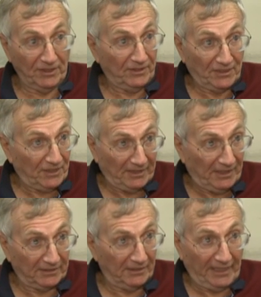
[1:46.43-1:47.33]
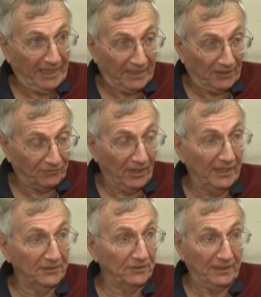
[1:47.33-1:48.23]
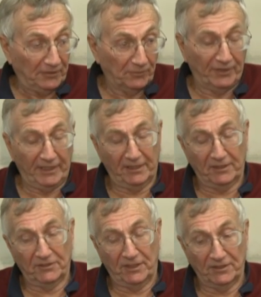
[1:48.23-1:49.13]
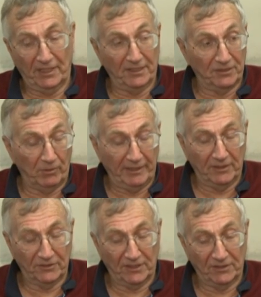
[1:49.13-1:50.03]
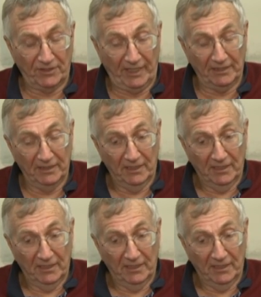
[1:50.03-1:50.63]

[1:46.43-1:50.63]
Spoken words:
that they say that they cannot find or they don't think it exists, that is, the White House says that.